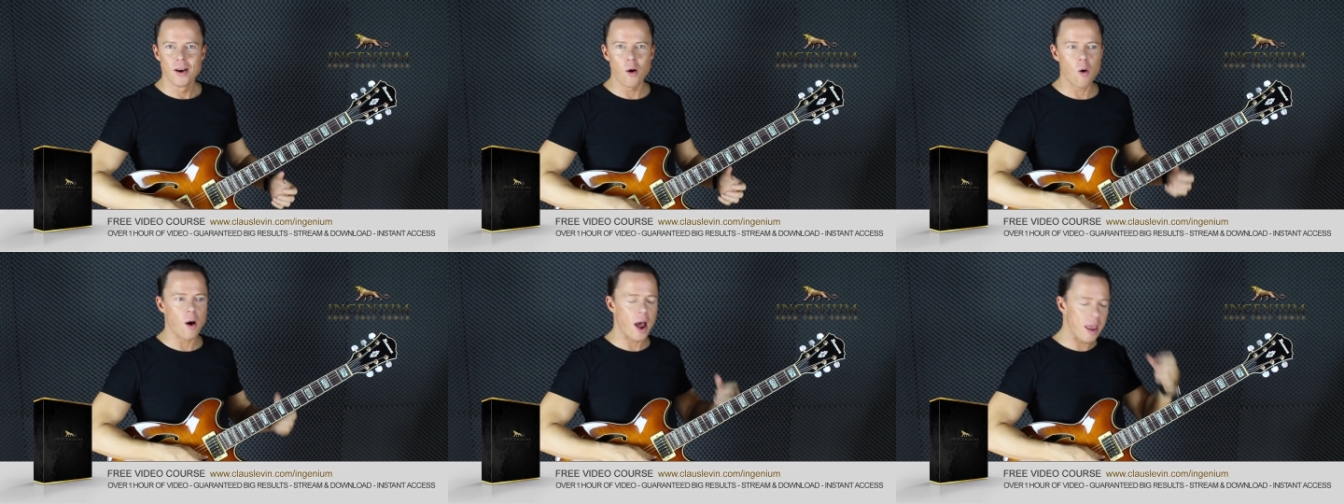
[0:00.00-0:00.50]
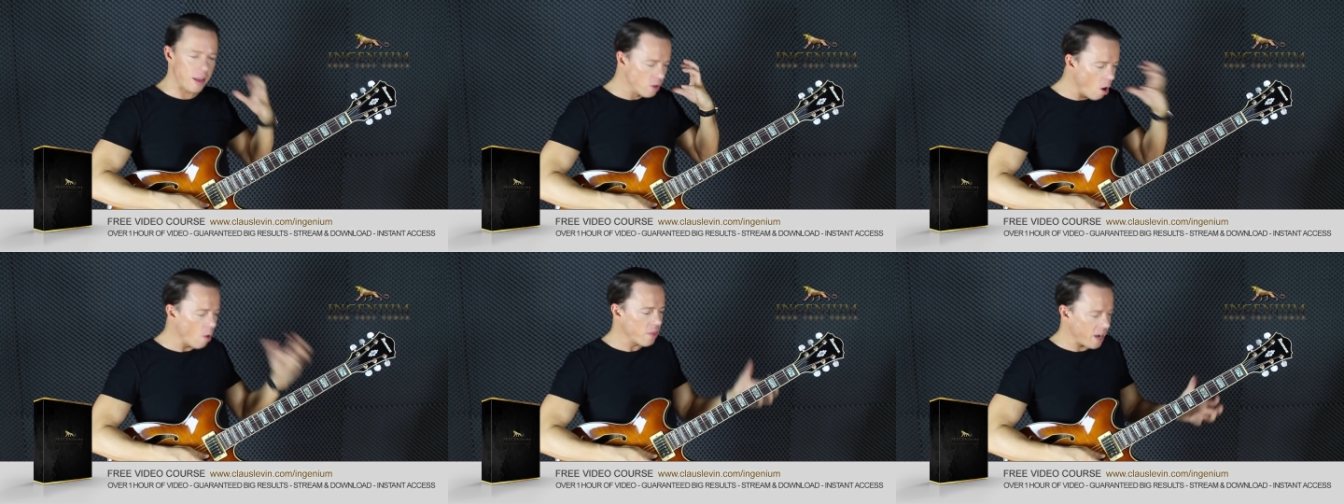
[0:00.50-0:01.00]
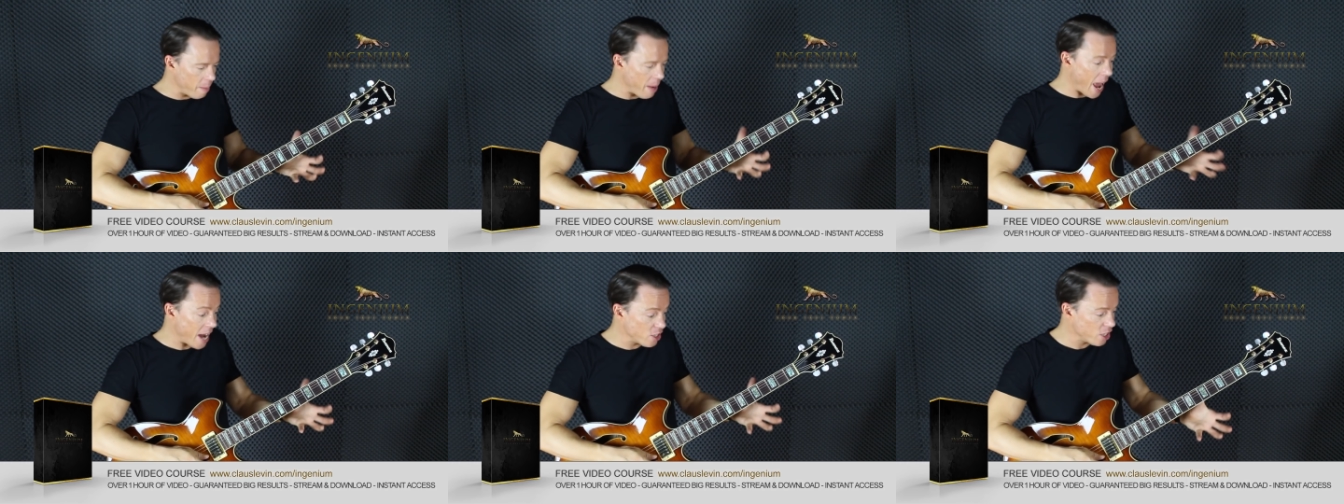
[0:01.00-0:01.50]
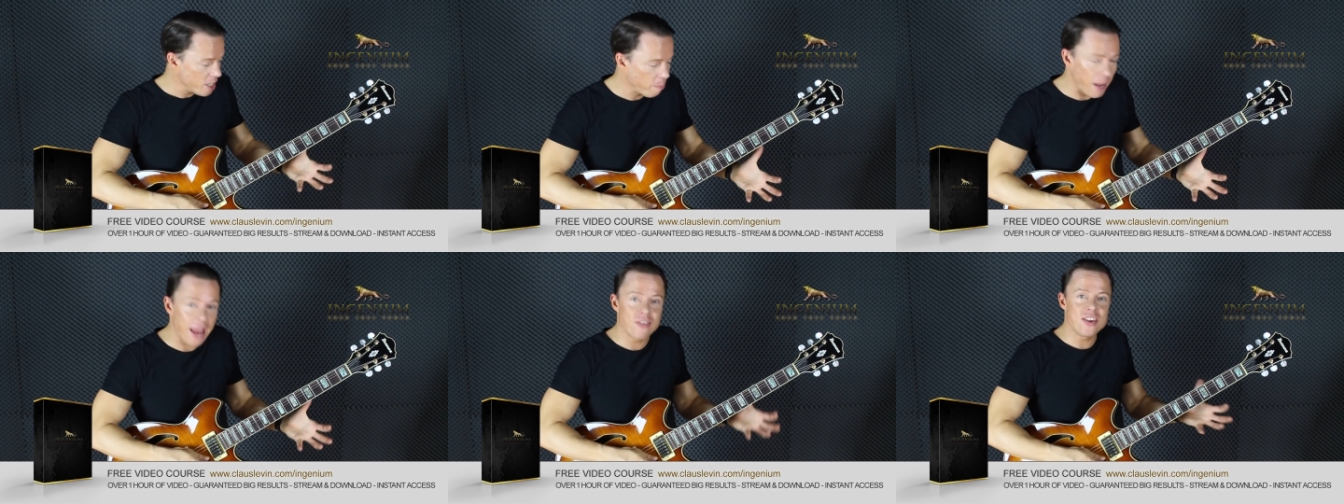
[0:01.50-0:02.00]
or I know that I'm actually
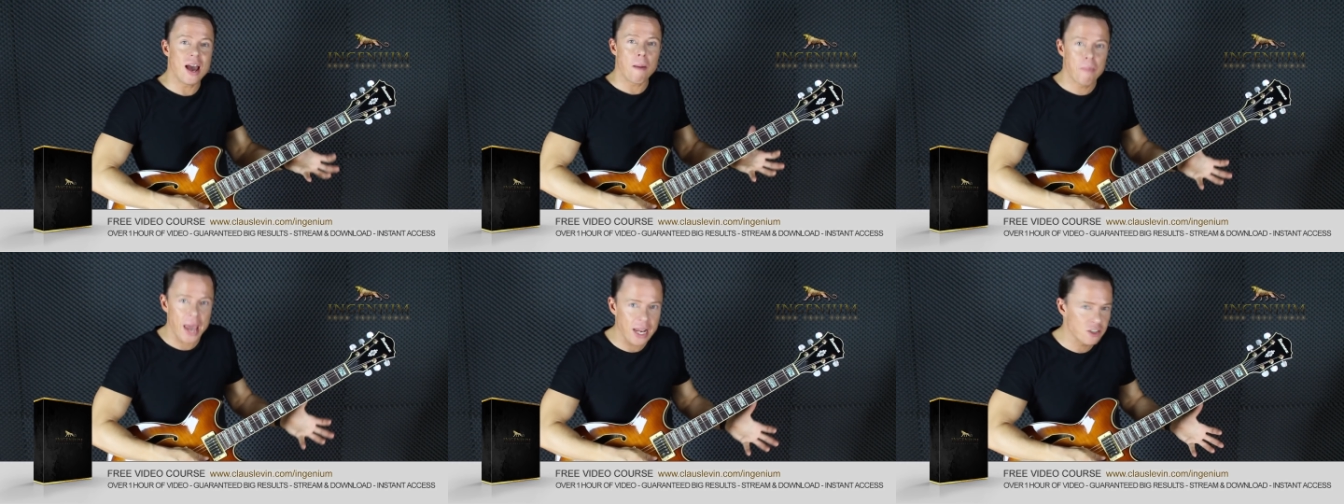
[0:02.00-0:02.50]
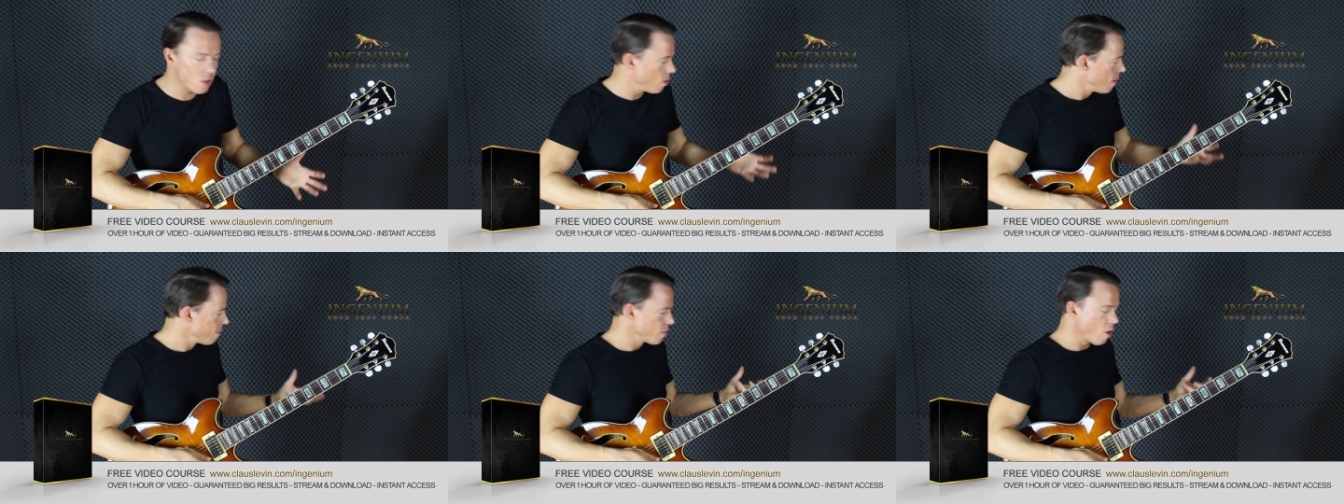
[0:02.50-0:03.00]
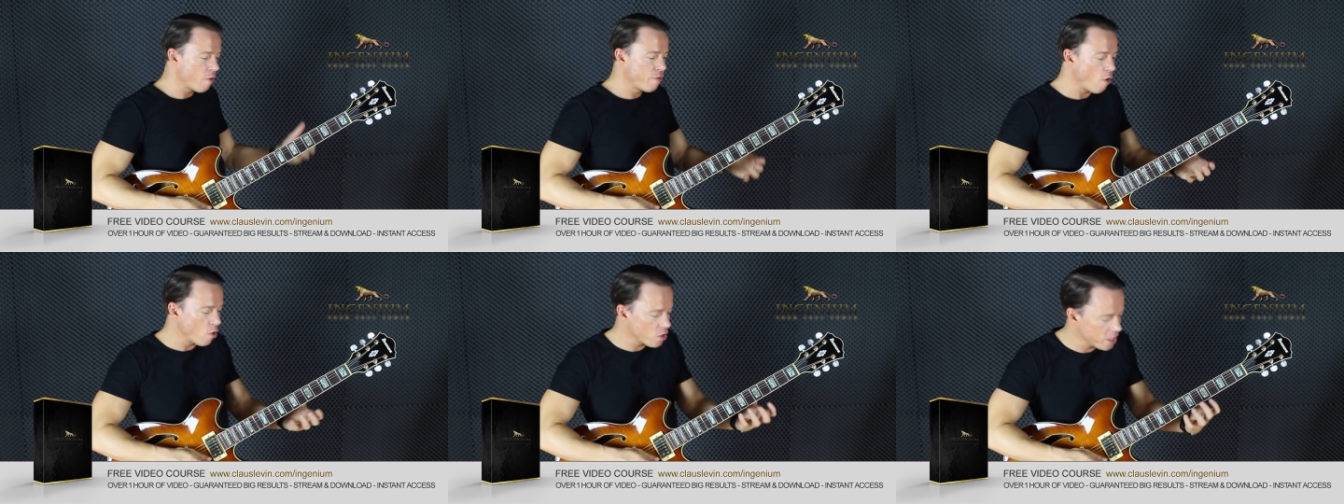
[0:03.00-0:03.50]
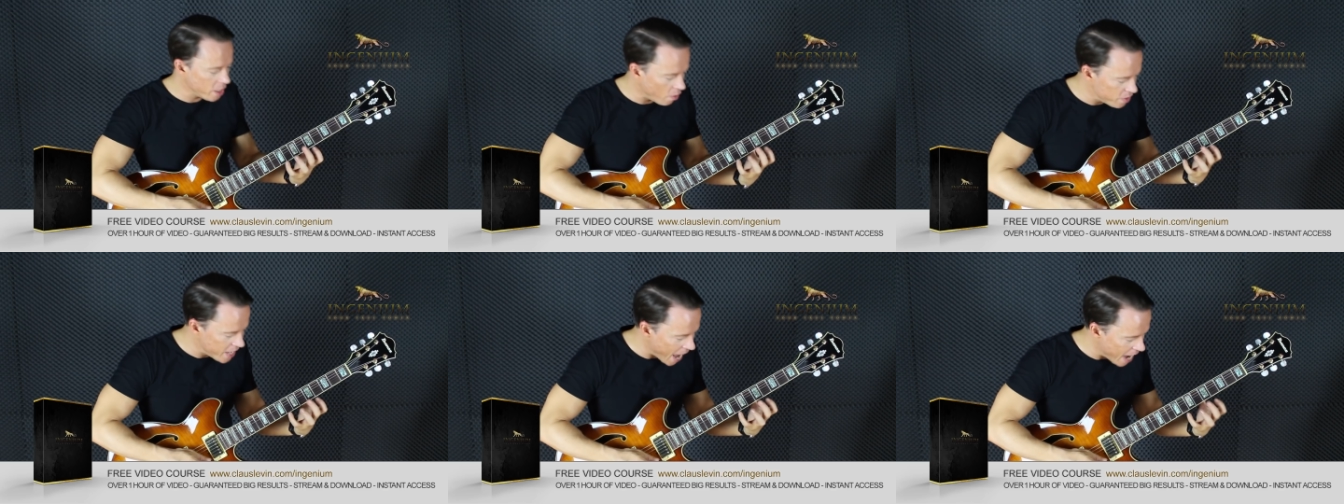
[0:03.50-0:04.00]
playing the arpeggio and I'm focusing
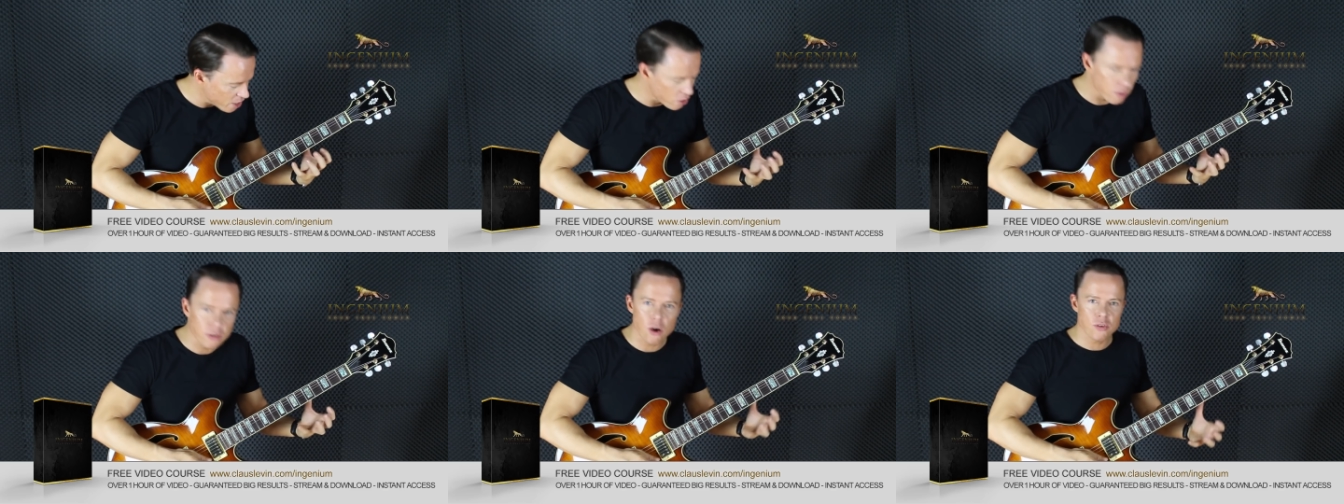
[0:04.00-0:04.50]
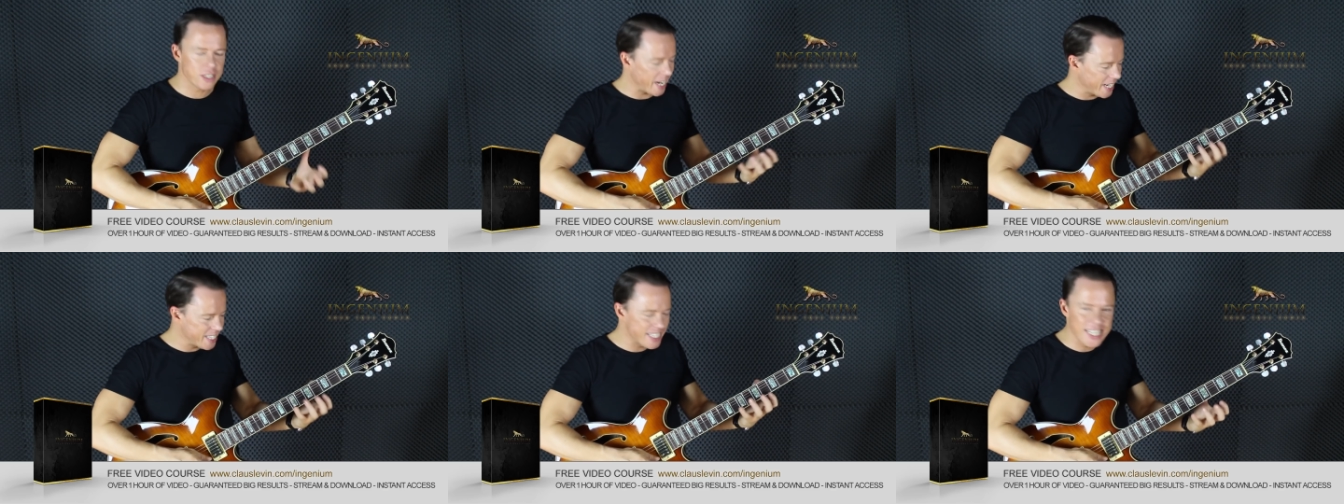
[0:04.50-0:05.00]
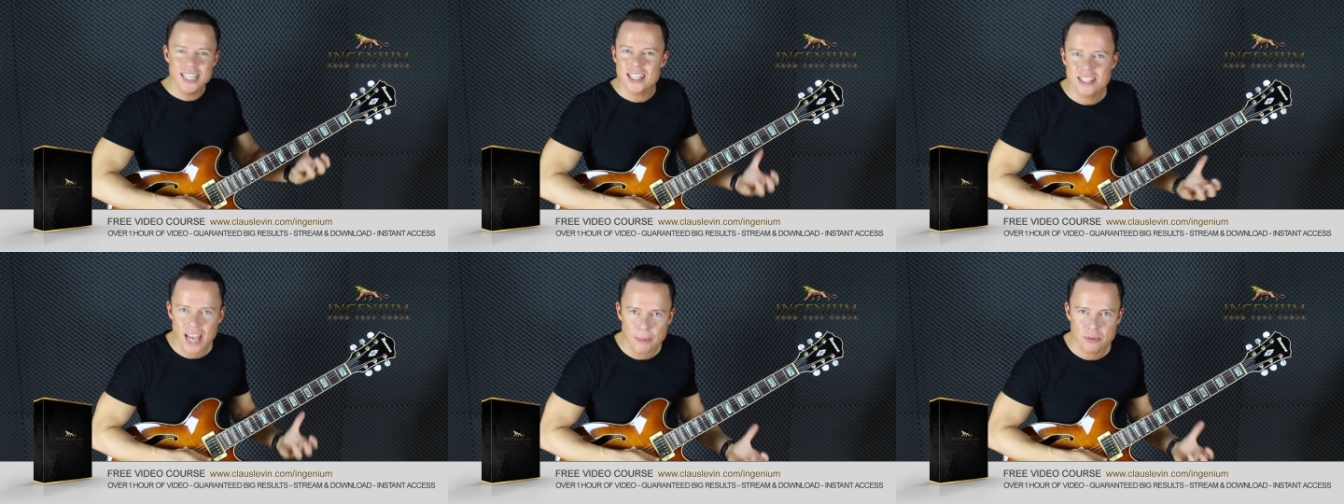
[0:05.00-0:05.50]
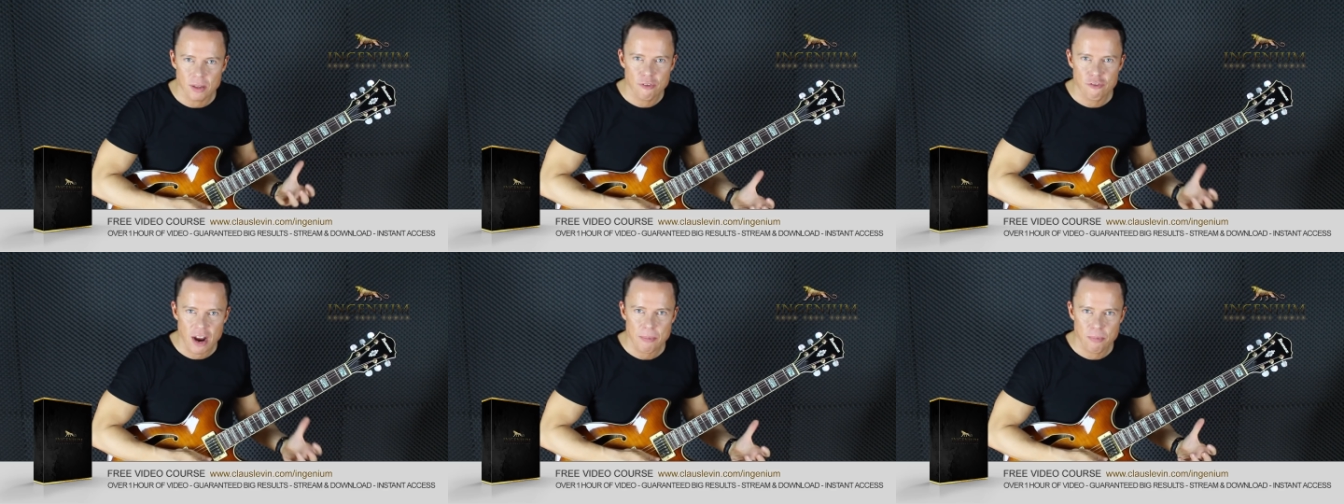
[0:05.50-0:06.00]
on the actual notes and I can see the shapes on the
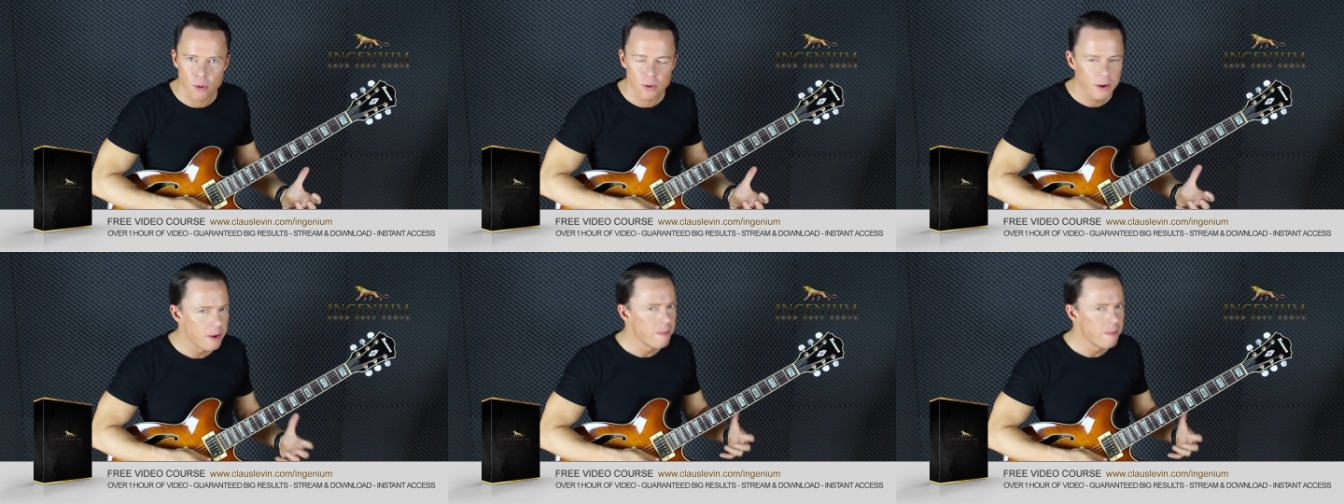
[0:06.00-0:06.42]
fretboard.